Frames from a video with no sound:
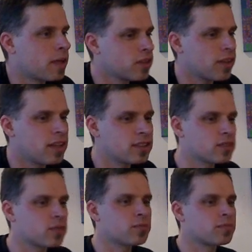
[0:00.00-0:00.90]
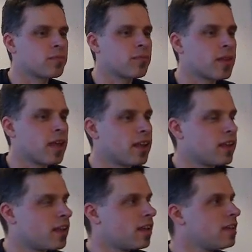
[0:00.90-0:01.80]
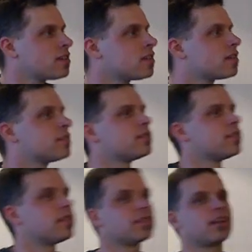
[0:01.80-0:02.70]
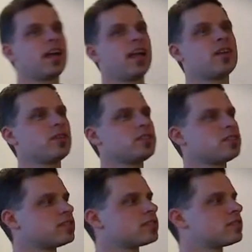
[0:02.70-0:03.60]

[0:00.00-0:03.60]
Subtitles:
So that's it. Any questions?